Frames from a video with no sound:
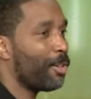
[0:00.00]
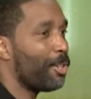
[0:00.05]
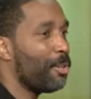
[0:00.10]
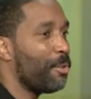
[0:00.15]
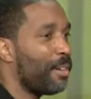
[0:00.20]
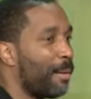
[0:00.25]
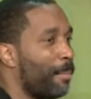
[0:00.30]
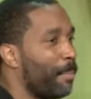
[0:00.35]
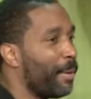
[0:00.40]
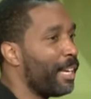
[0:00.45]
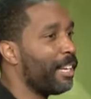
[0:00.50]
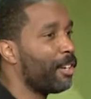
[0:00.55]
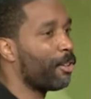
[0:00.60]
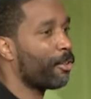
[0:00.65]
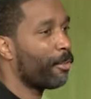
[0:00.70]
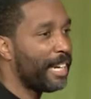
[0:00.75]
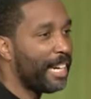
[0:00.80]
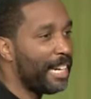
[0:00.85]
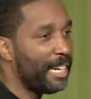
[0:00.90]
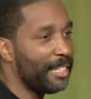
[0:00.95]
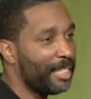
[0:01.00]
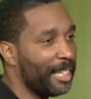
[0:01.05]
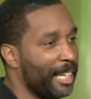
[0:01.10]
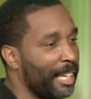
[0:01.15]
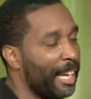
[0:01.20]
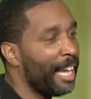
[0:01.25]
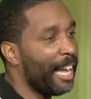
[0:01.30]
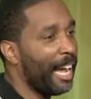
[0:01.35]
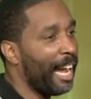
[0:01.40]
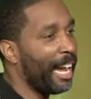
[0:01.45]
You can be
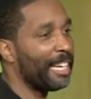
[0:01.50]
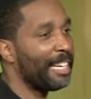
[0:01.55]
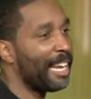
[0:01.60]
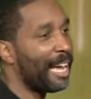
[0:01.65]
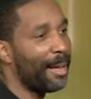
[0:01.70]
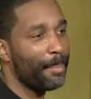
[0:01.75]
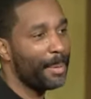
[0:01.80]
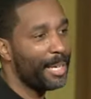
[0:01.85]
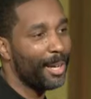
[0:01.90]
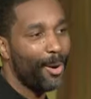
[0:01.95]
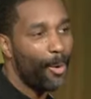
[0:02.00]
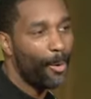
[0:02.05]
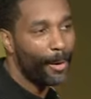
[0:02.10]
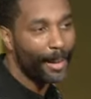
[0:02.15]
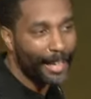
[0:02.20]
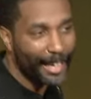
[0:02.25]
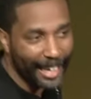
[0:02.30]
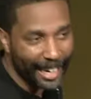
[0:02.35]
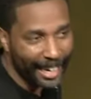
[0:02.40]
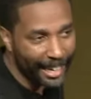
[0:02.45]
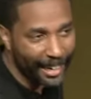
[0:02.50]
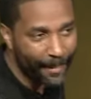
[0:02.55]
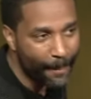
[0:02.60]
greasy and not be oily.